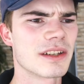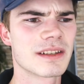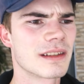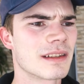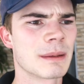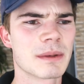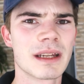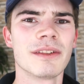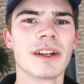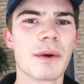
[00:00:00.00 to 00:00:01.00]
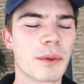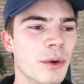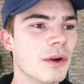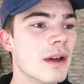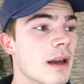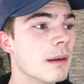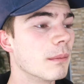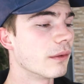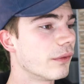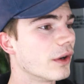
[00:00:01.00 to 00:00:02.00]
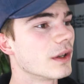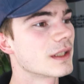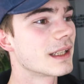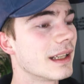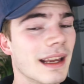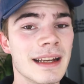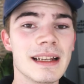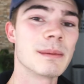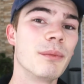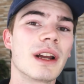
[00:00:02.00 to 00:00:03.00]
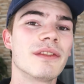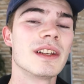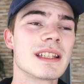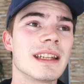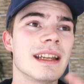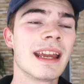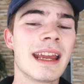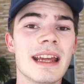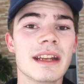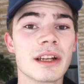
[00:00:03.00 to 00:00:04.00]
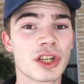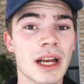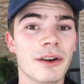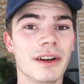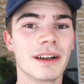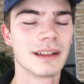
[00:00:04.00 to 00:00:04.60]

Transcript: just some stuff to go through. But first, I need some breakfast and a shower.